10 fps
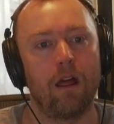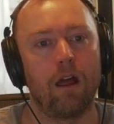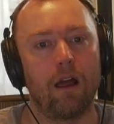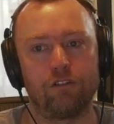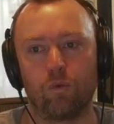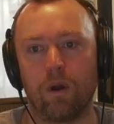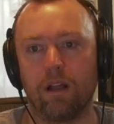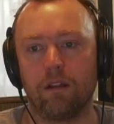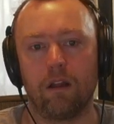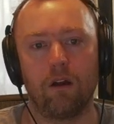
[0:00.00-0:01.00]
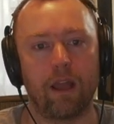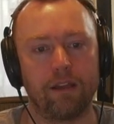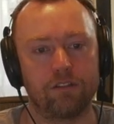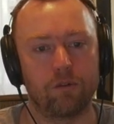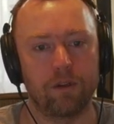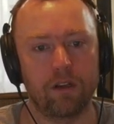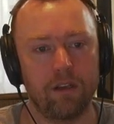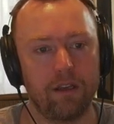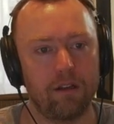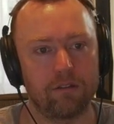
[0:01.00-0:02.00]
as well. Okay, so we're going
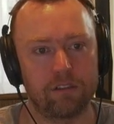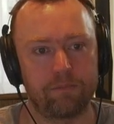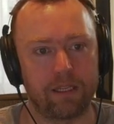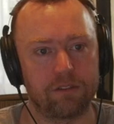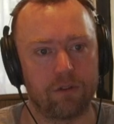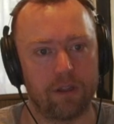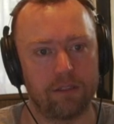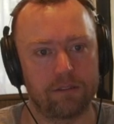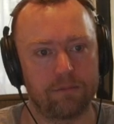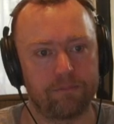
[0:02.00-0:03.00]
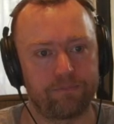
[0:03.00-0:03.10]
to need a little space for this.